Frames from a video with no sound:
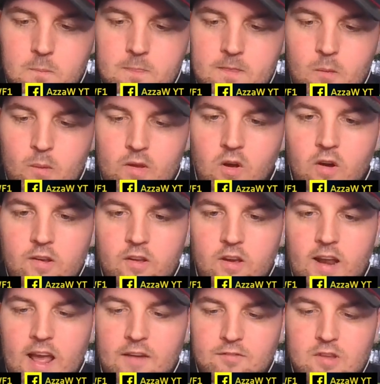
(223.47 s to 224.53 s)
We're kind of
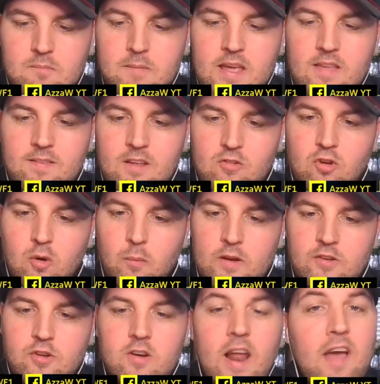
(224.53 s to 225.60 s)
going to have to make this up. We
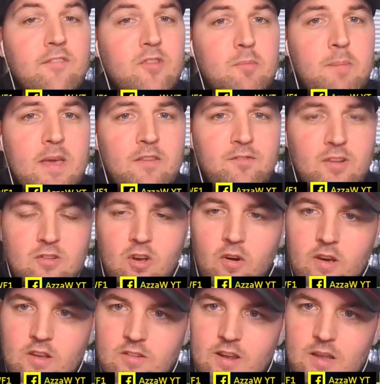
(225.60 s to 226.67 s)
shouldn't have to pit for
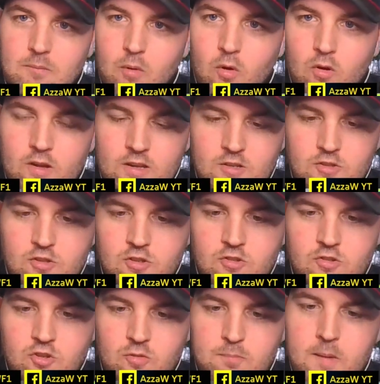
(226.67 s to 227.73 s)
tyres anymore. It should
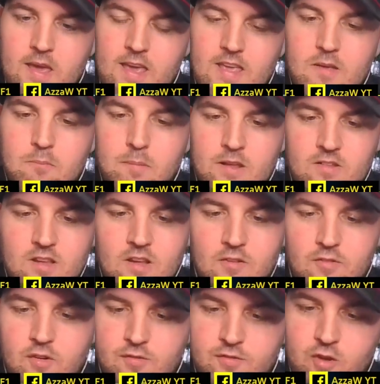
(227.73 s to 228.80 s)
just be pitting
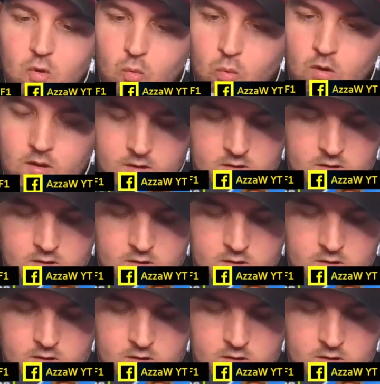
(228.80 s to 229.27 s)
for fuel.